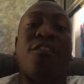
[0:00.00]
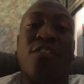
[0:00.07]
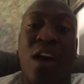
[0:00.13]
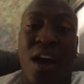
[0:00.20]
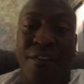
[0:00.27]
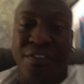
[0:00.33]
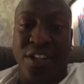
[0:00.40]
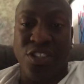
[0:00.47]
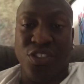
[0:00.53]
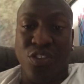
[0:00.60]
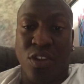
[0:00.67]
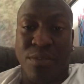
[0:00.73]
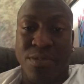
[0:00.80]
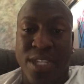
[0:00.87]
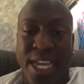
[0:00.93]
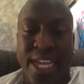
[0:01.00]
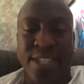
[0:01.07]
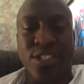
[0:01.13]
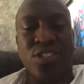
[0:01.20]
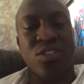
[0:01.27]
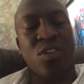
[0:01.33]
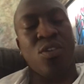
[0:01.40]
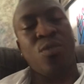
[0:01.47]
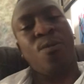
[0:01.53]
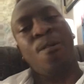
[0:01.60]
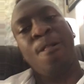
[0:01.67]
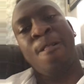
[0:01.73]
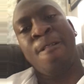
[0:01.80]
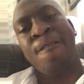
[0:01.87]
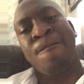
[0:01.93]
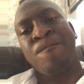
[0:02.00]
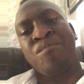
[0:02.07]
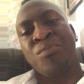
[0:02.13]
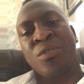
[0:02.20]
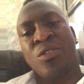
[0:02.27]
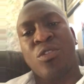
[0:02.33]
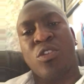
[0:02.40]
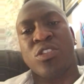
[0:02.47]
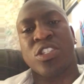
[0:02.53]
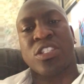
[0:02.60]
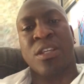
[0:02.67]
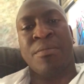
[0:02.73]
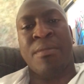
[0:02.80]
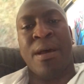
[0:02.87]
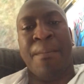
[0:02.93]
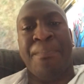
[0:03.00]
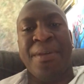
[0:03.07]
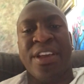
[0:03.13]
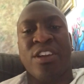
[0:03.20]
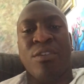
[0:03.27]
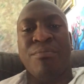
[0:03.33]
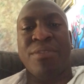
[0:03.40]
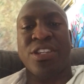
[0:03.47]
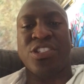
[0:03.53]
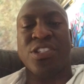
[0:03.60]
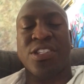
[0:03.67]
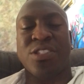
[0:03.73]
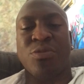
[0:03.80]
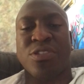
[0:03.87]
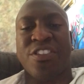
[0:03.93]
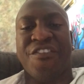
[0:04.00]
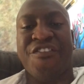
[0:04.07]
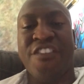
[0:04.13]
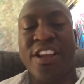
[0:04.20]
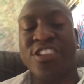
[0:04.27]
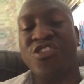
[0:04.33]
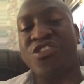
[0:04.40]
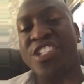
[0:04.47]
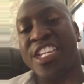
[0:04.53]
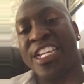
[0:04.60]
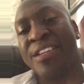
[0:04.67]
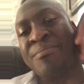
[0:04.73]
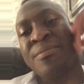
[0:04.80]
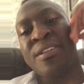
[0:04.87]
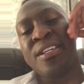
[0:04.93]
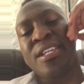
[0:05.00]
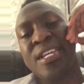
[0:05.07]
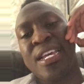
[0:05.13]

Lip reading: of confidence. You know what I'm saying? So those are some big omissions with the French team.